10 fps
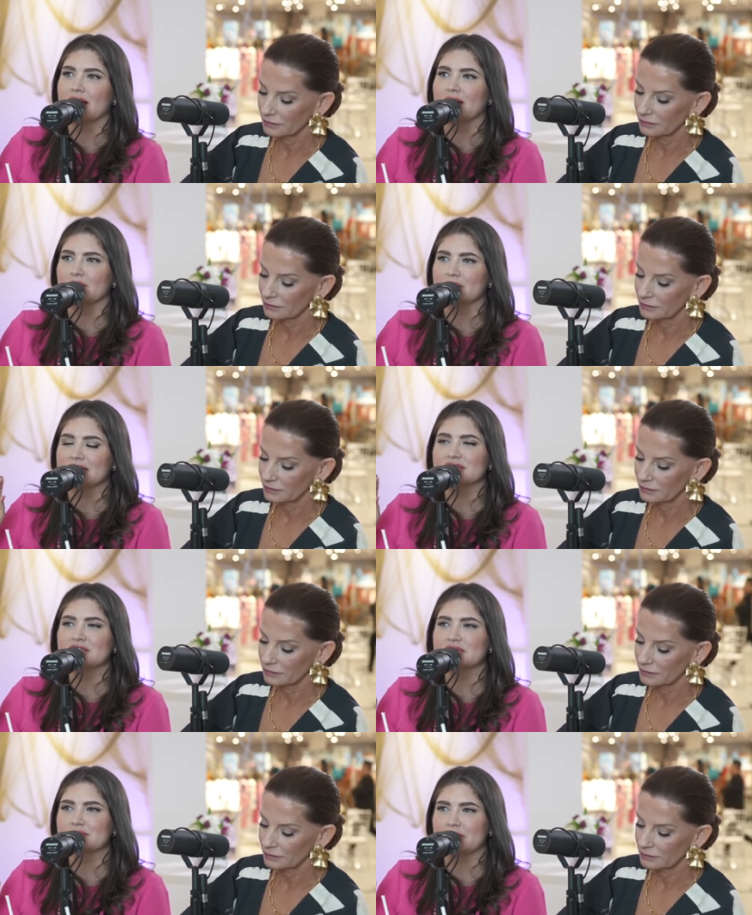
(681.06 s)
Speaker 1: Um,
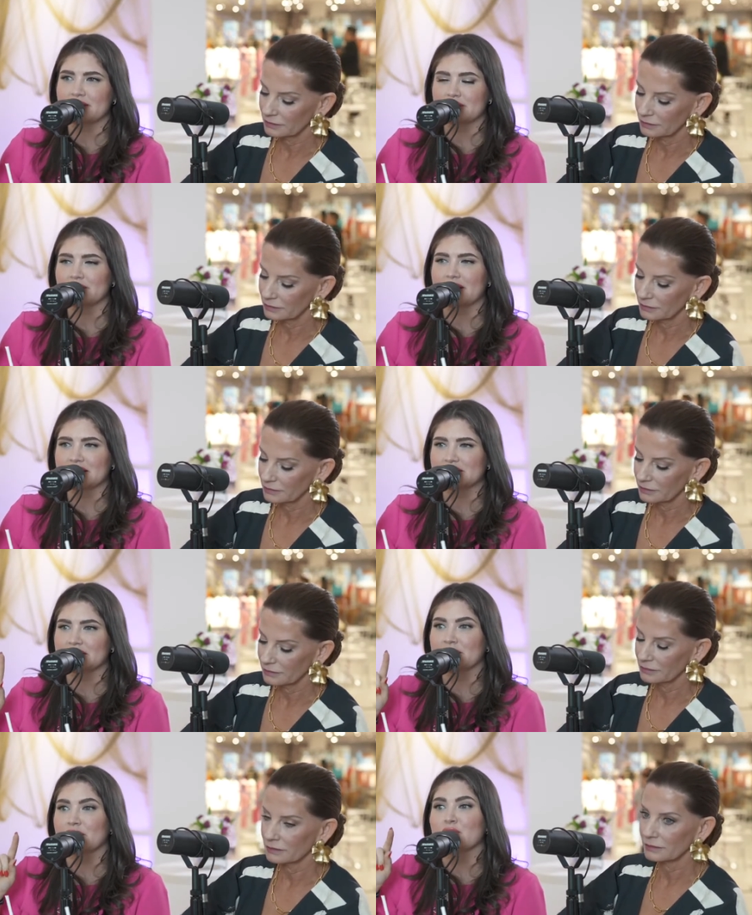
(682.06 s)
excuse me,
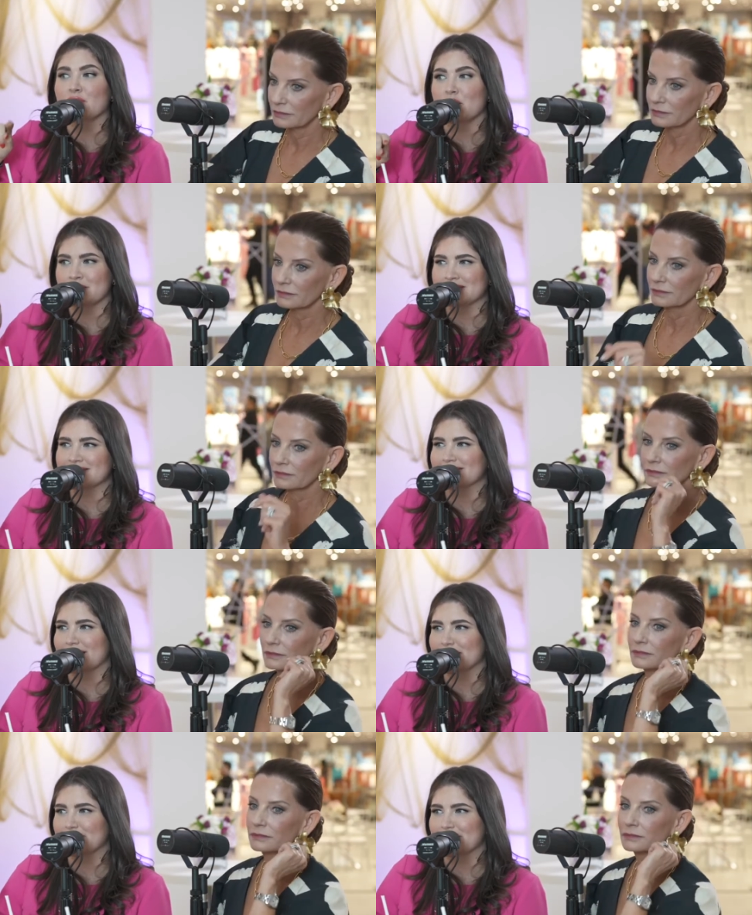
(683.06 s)
correction, they're a Roman
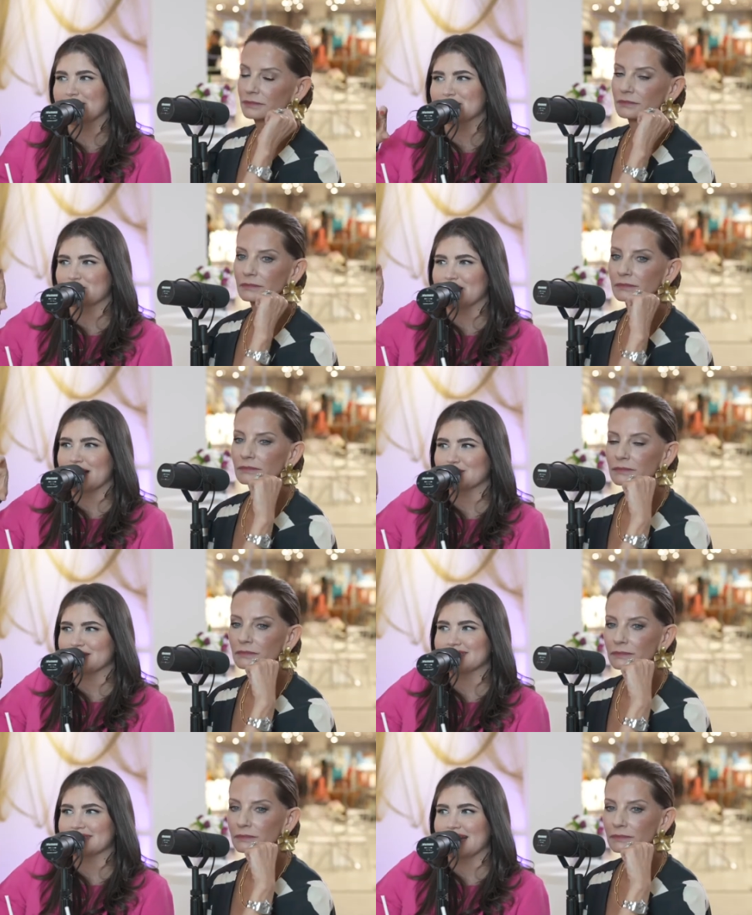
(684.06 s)
stud because we upped
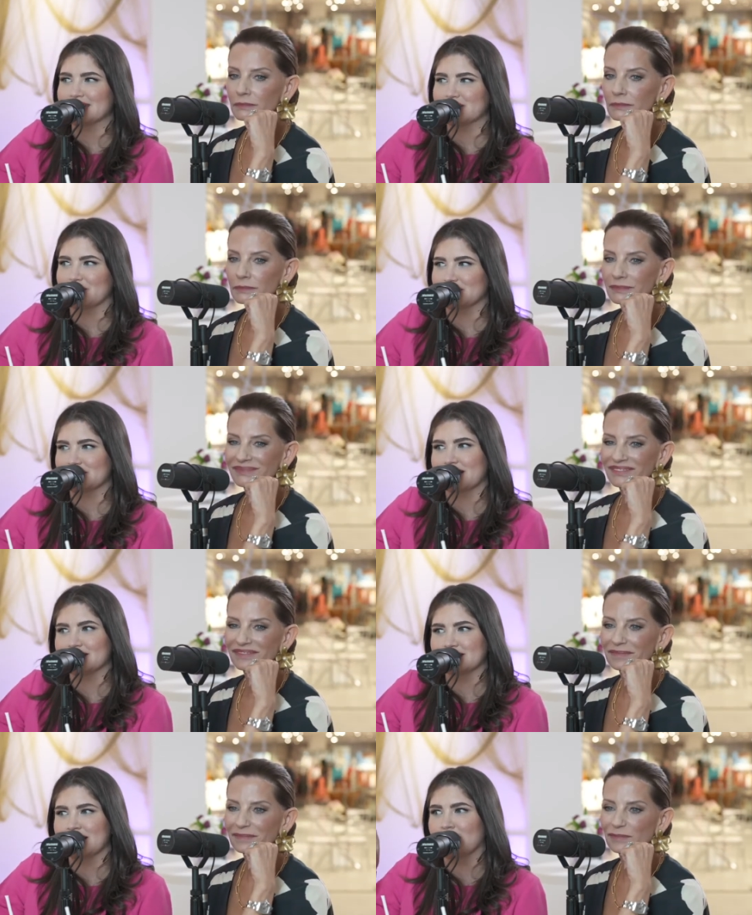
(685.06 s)
the size of our
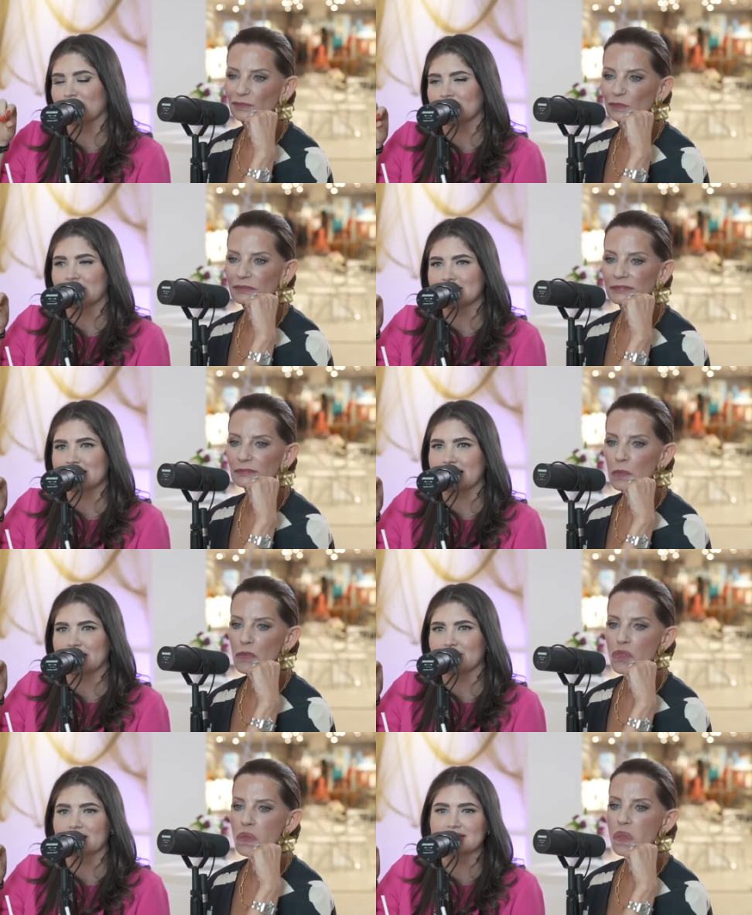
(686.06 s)
studs now. We're not
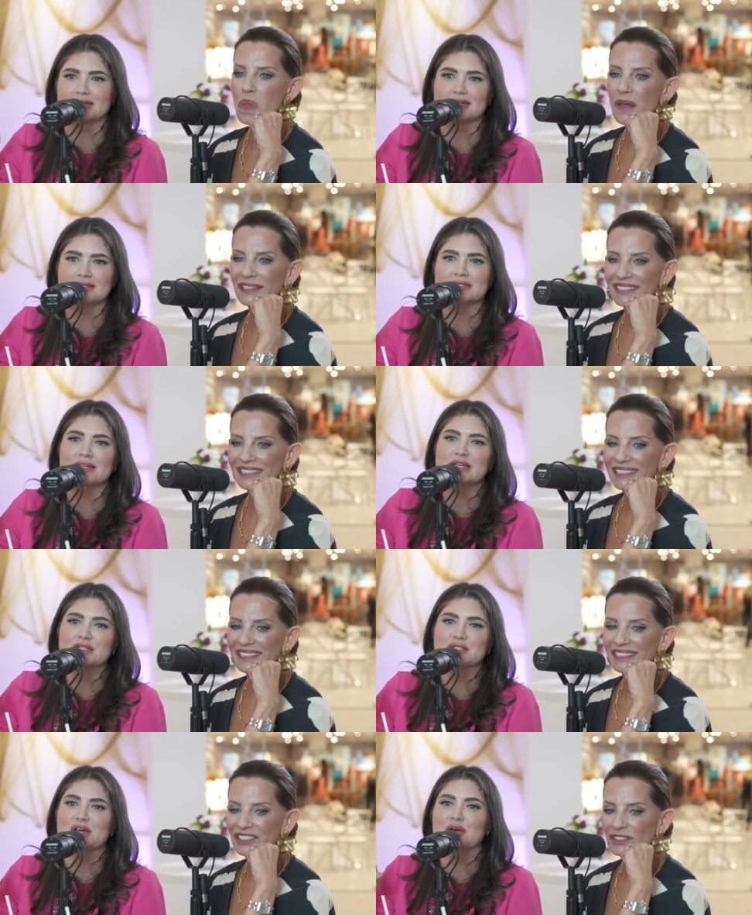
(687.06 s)
tiny rock studs.
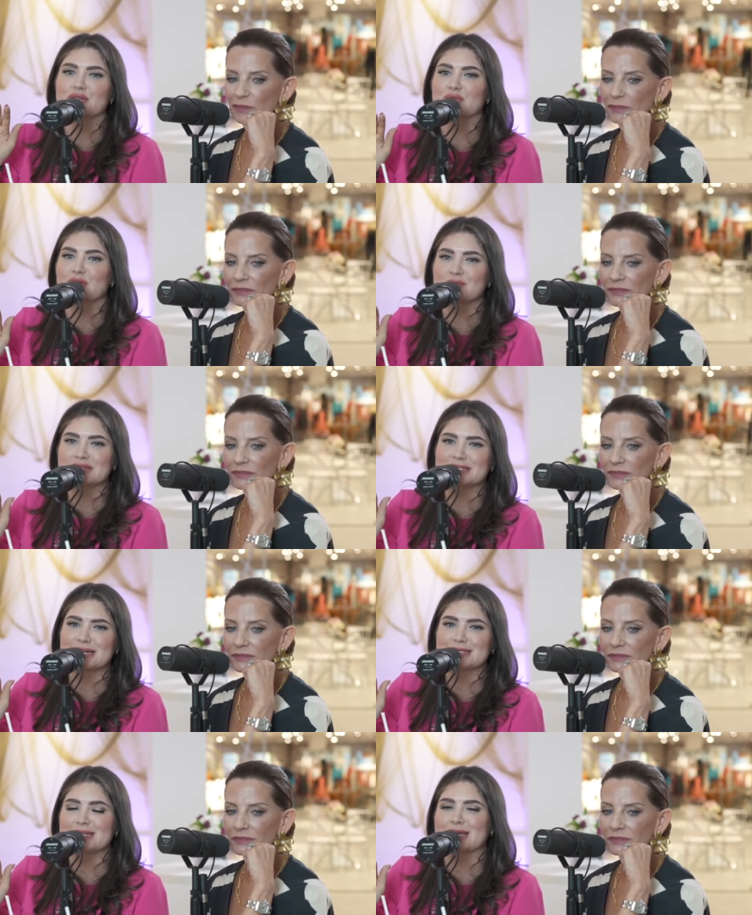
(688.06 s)
So the Roman
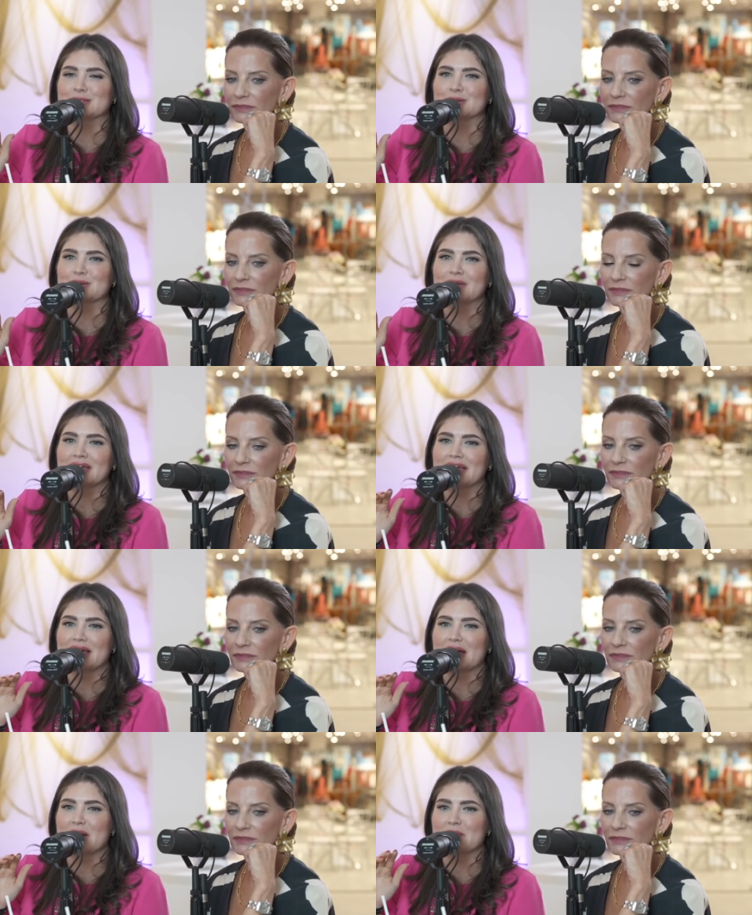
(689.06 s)
stud sandal,
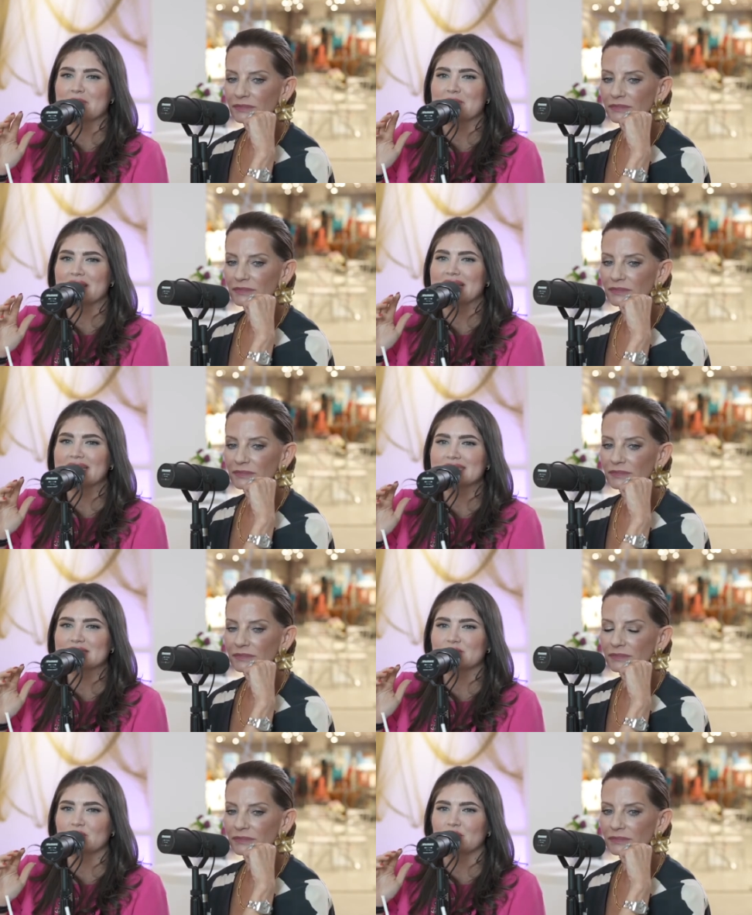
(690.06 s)
um, it
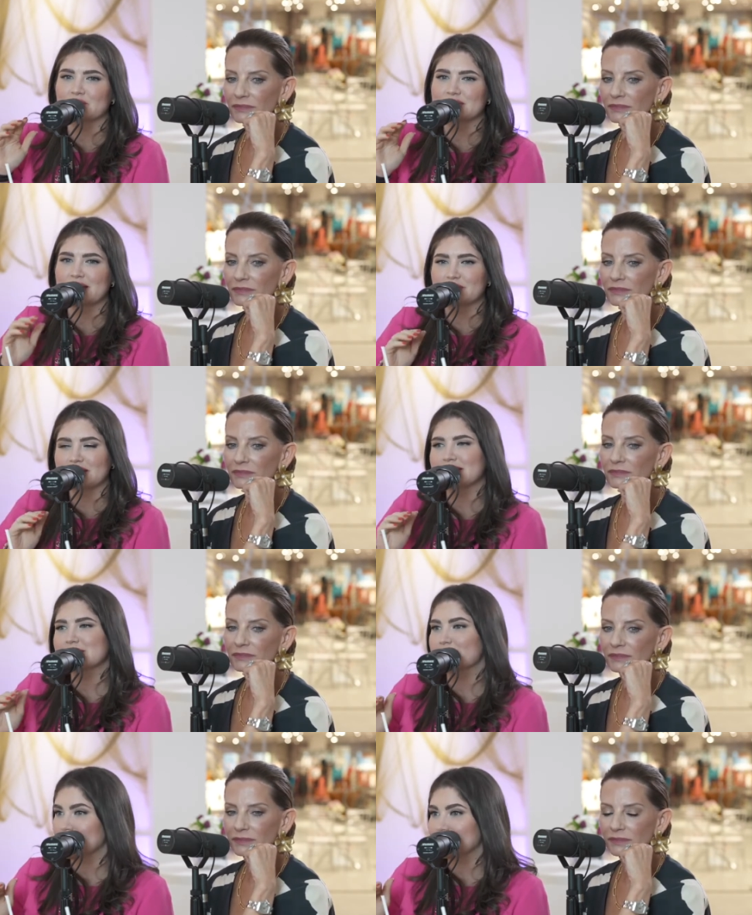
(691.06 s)
is something
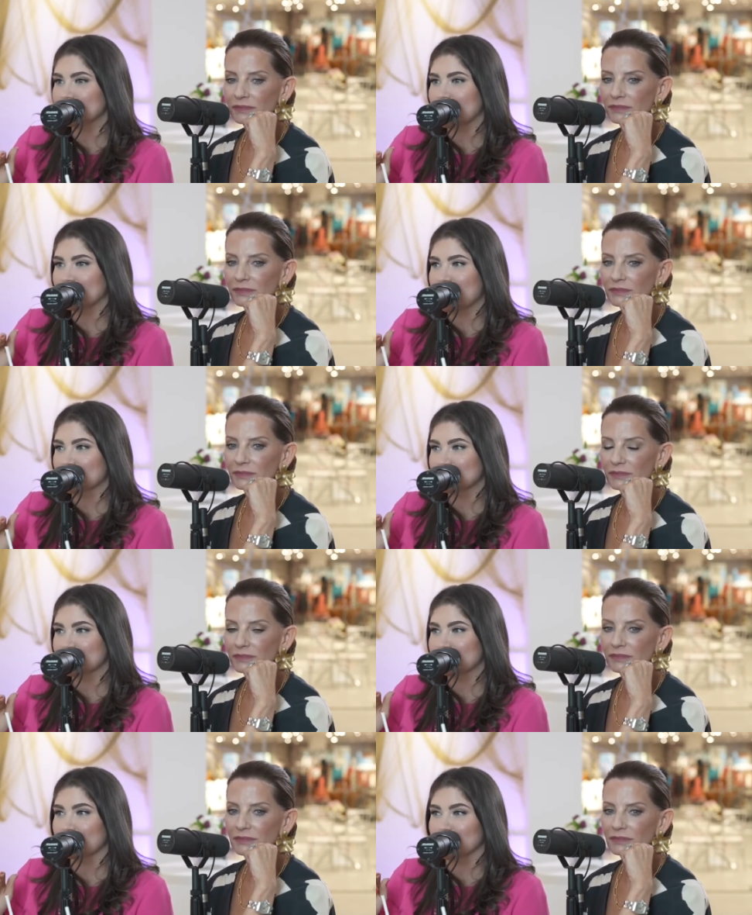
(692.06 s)
that's been done
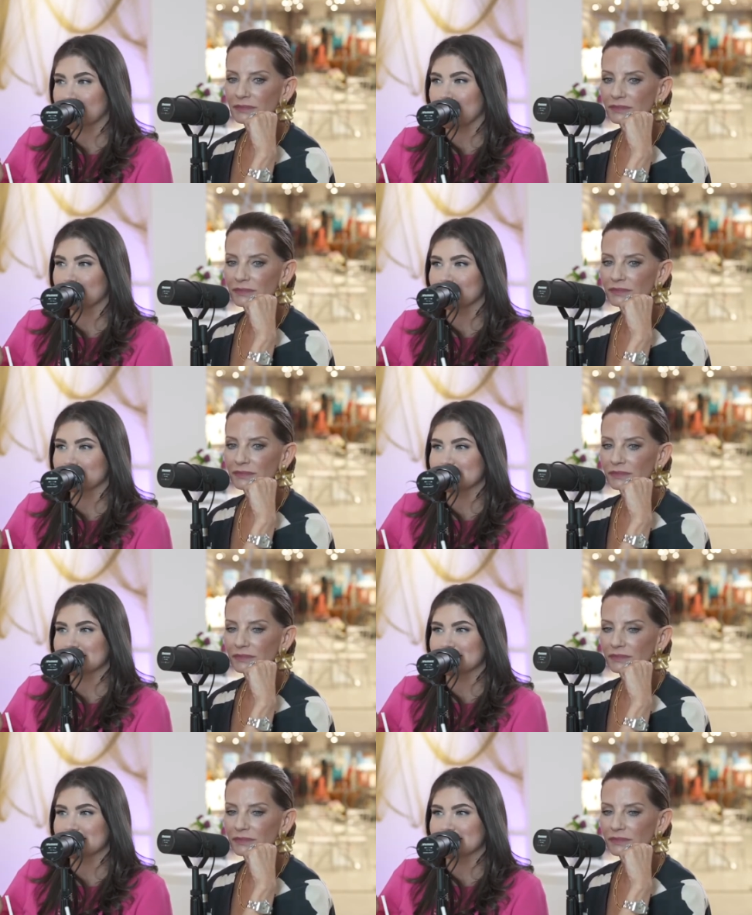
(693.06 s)
actually for a couple of